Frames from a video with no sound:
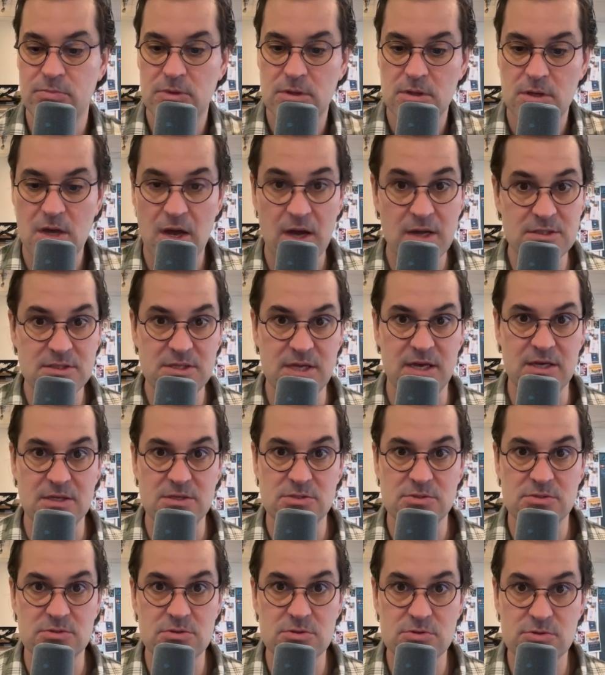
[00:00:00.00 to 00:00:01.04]

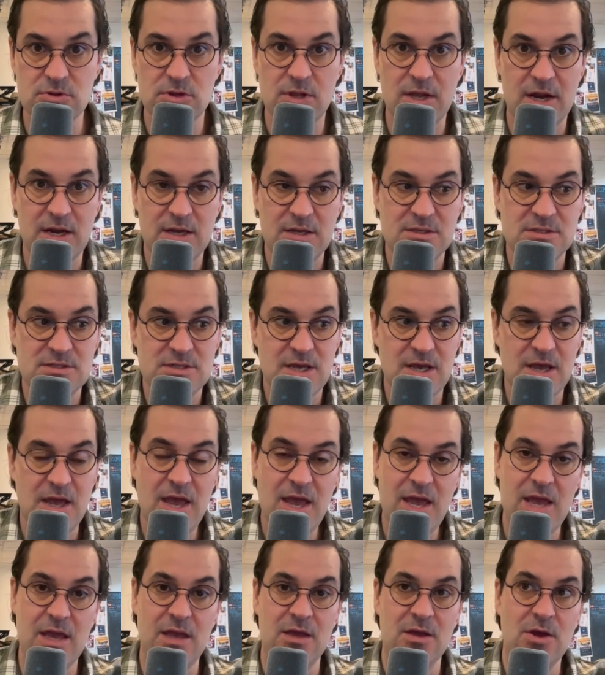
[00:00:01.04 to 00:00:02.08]
context so that I could say,
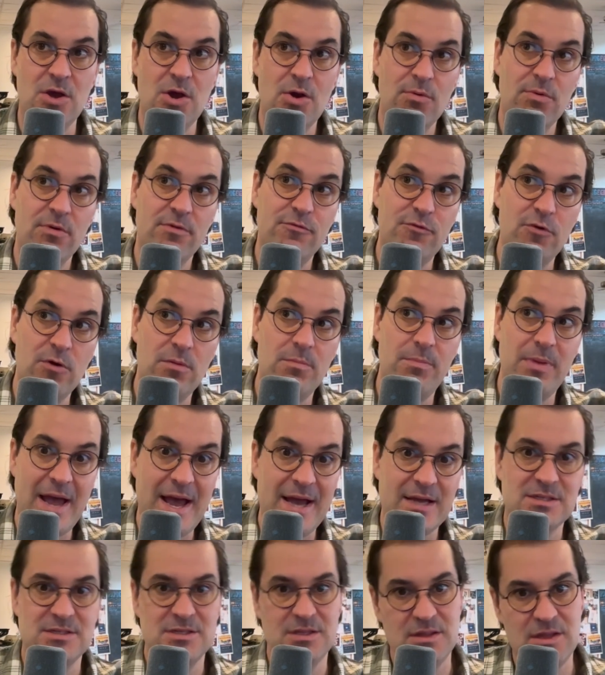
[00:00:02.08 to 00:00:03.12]
hey, refer
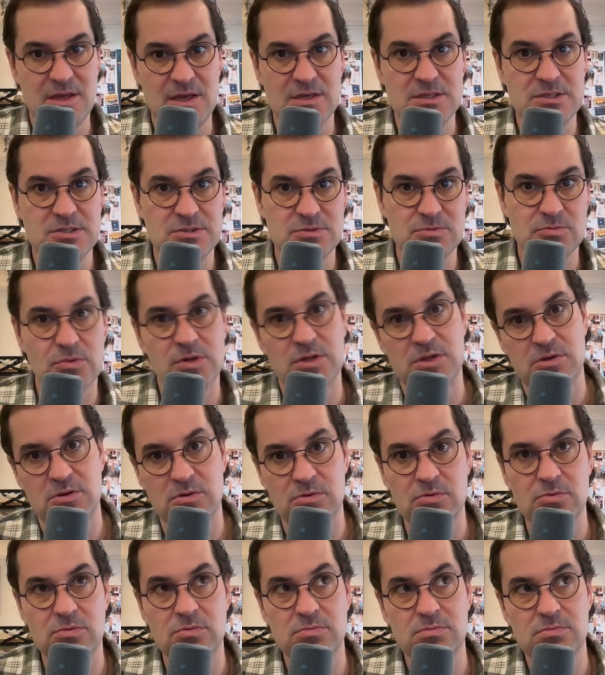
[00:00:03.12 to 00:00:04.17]
back to this when
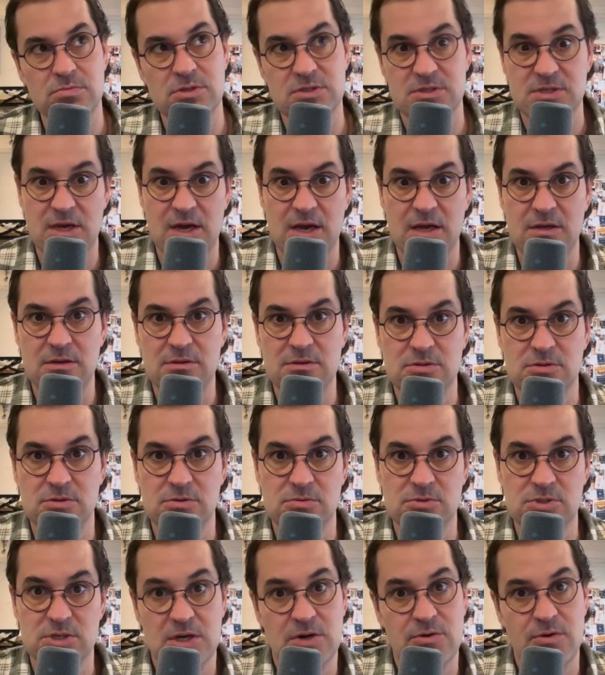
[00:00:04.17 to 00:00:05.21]
you decide to
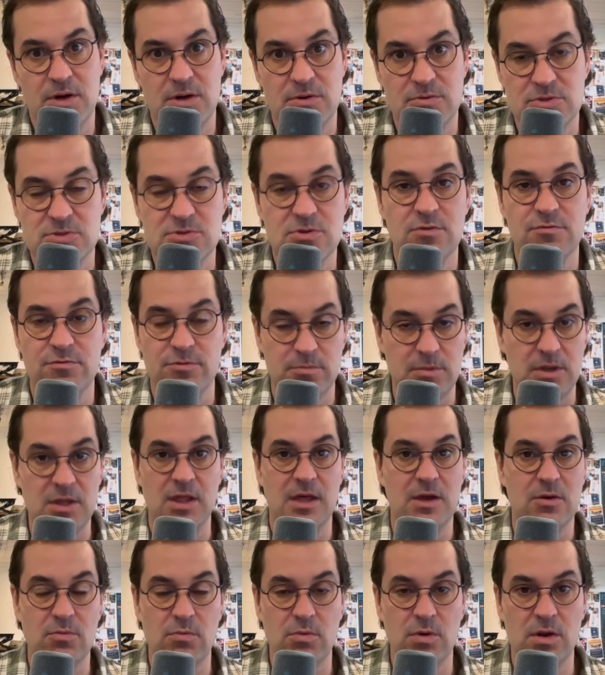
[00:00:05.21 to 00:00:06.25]
generate a result for me,
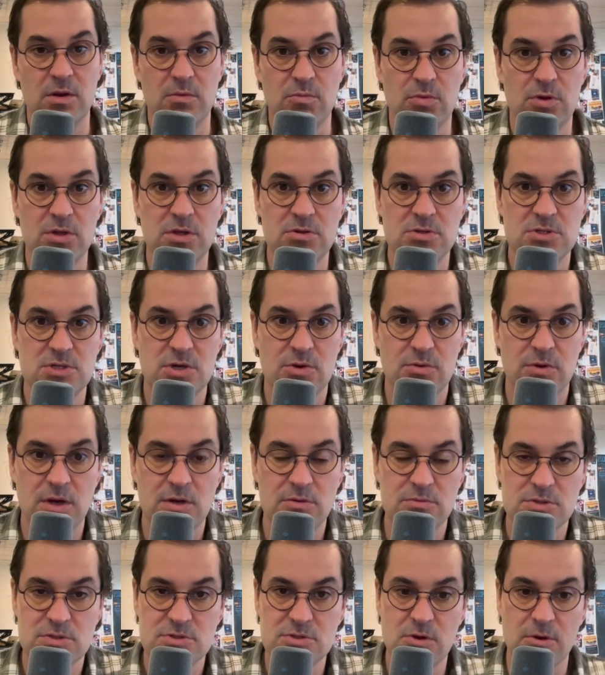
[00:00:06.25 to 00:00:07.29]
like when, when you generate a
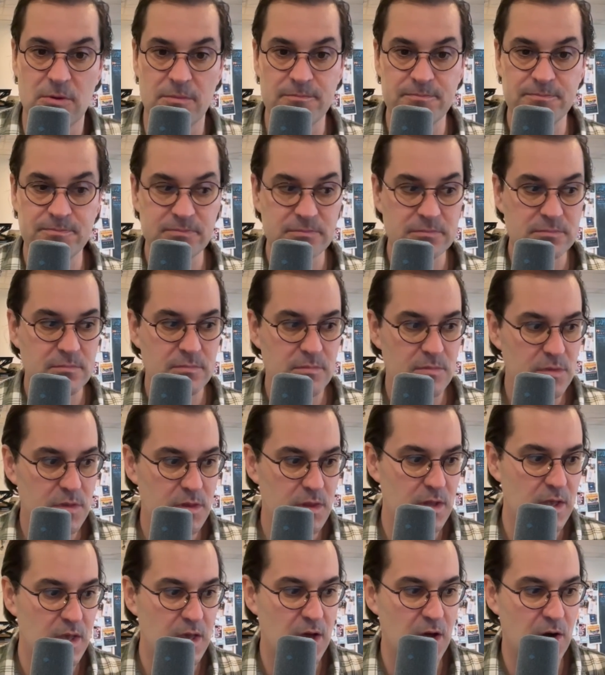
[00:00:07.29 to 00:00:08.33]
result.
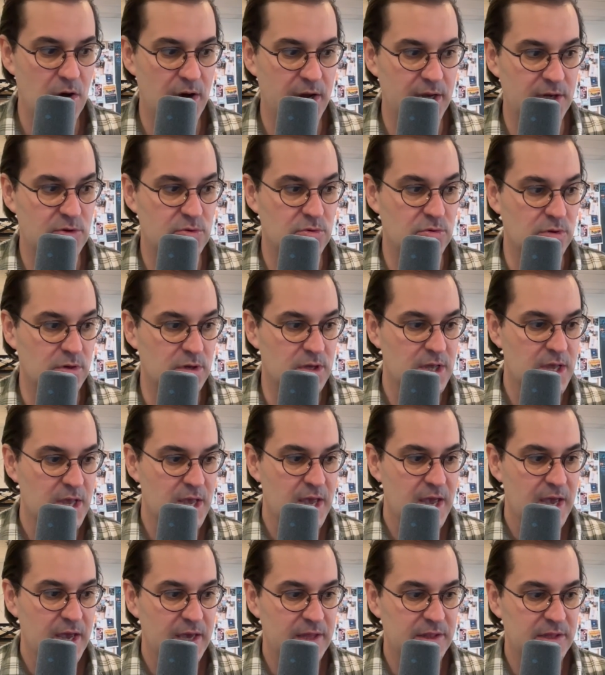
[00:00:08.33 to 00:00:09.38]
All right, cool.
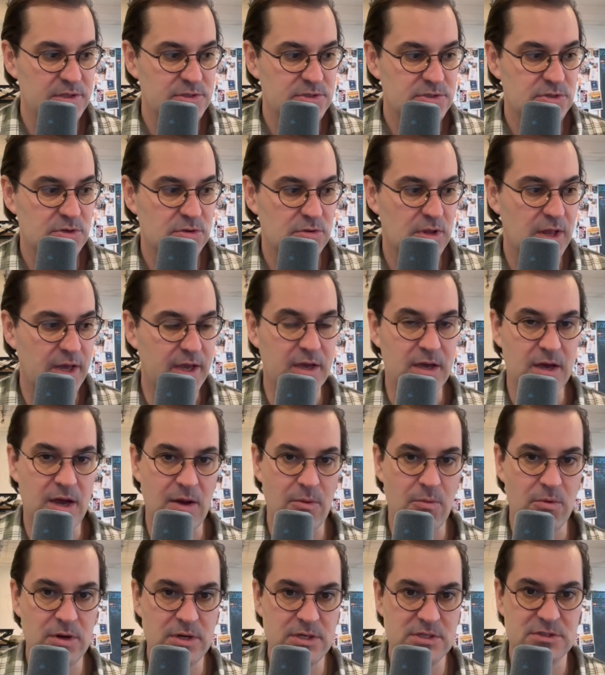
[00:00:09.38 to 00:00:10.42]
And then so like I
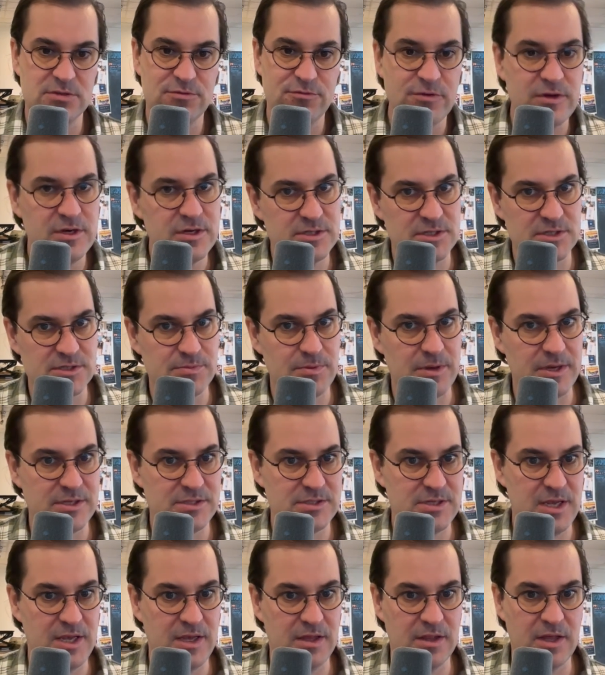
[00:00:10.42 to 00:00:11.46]
want to just finish this by
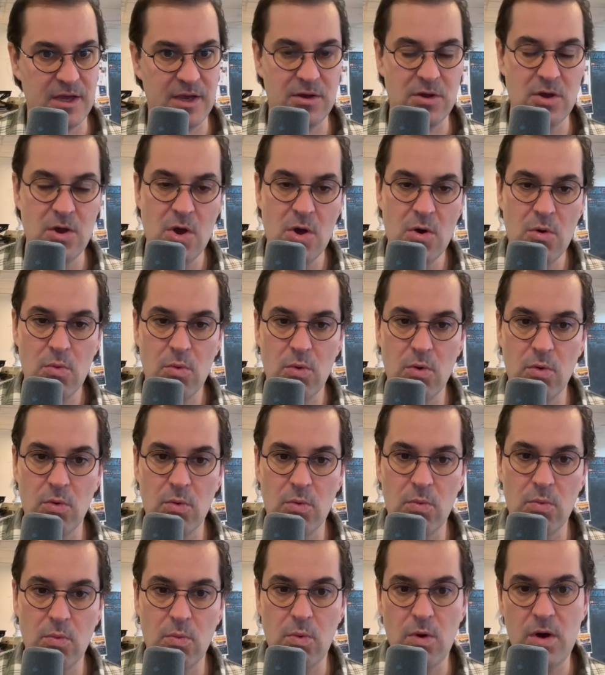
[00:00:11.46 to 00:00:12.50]
saying like, well,
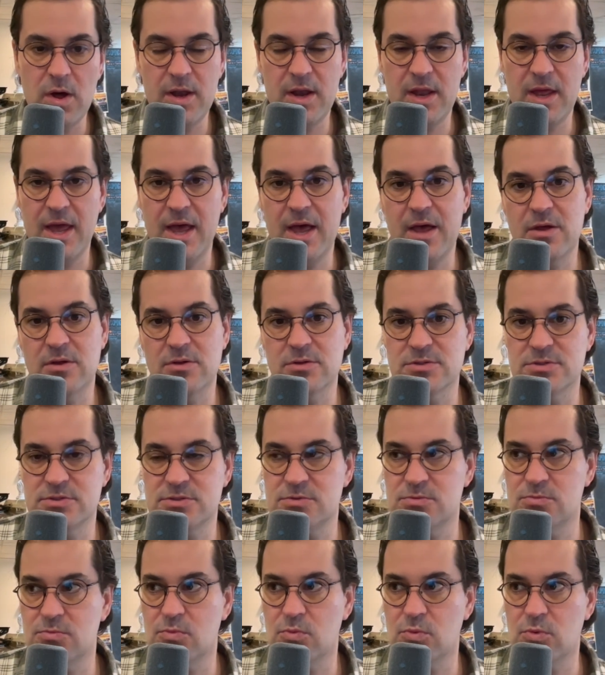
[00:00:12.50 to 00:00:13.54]
what
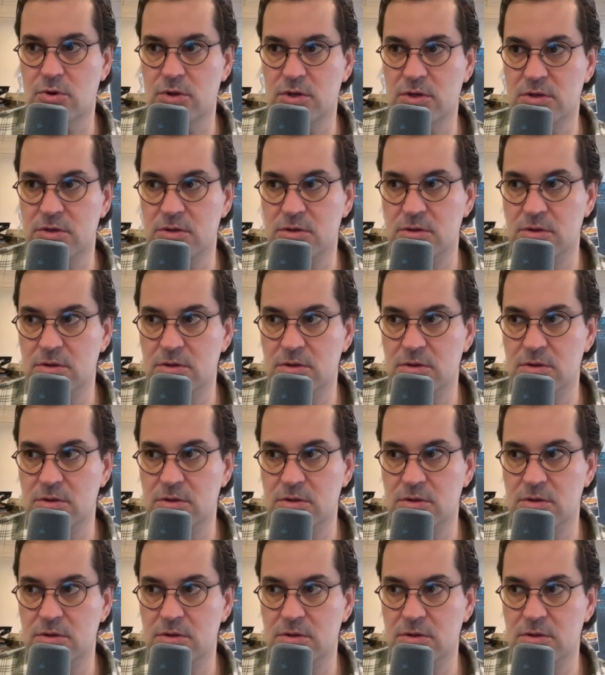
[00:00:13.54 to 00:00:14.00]
else would